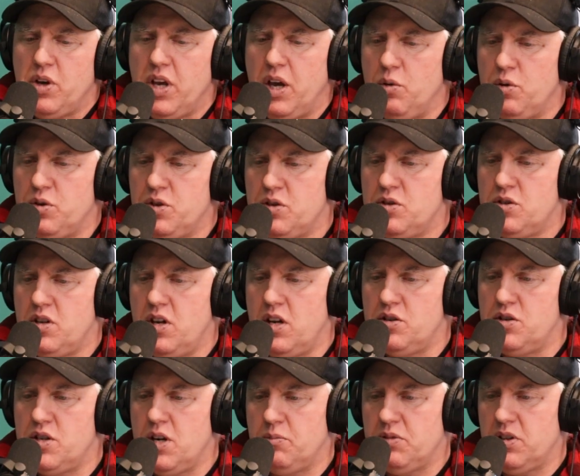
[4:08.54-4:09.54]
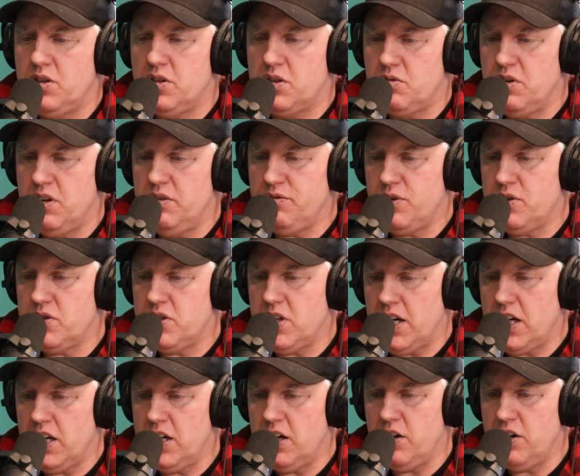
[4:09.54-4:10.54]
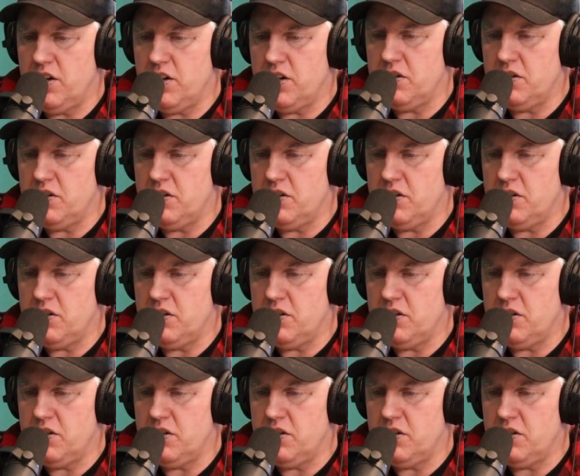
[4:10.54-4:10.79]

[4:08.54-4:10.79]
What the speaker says: we'll just jump to the screen for a second here. You can